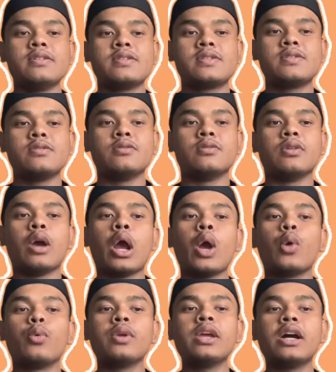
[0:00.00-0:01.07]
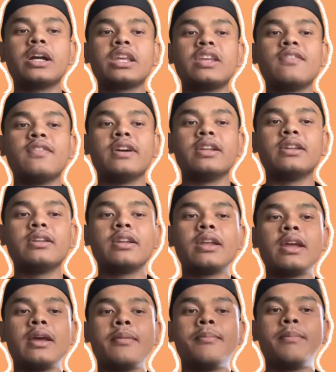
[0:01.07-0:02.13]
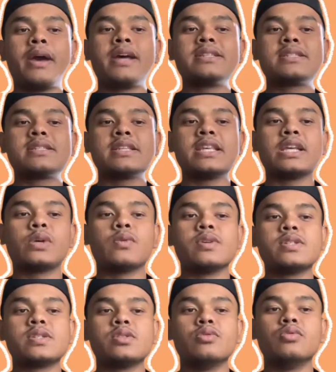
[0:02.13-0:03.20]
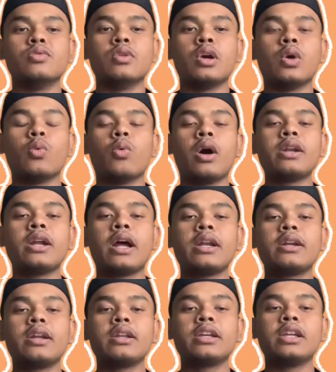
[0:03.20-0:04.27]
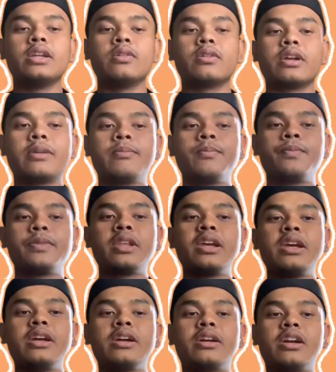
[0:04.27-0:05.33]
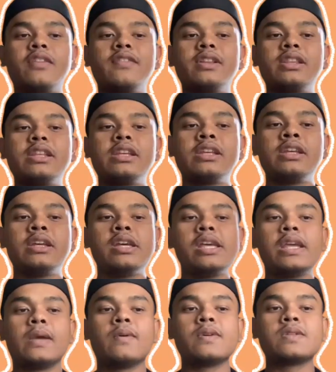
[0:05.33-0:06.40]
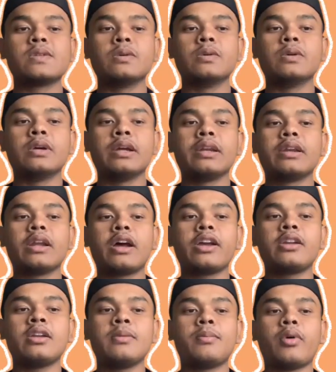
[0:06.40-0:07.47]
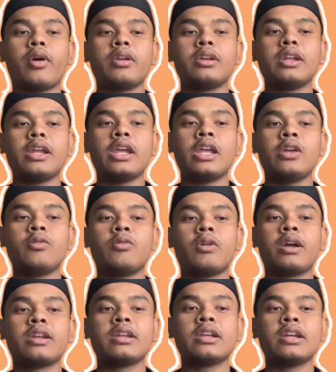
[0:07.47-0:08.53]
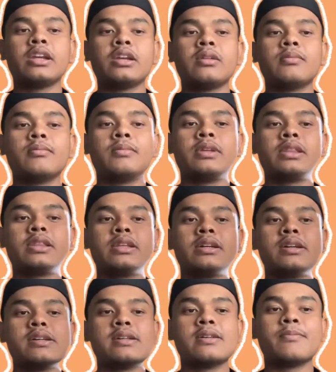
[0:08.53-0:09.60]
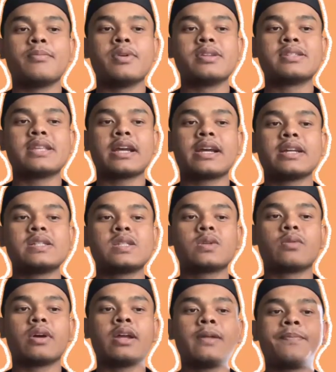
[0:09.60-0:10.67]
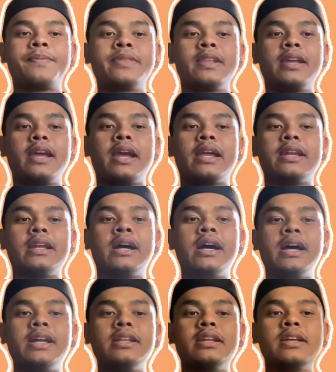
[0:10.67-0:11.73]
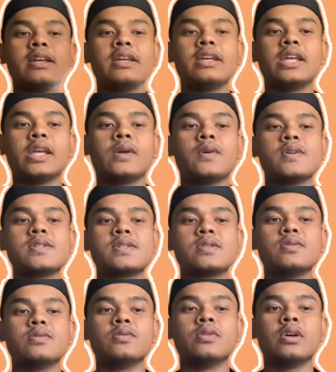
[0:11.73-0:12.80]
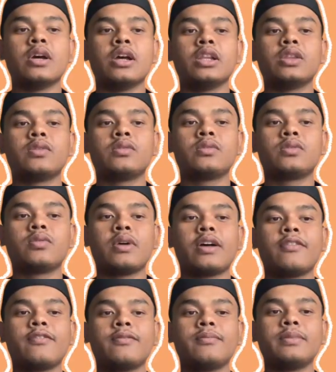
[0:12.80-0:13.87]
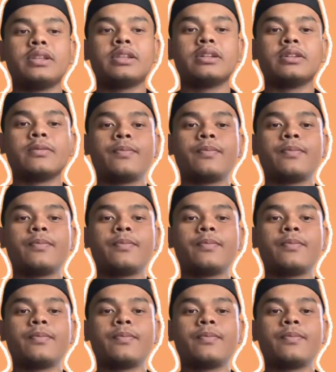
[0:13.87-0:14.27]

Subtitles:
So we are given mass equals to 100 kg, gravity equals to 9.81 meter per second square, and height equals to 12 meter.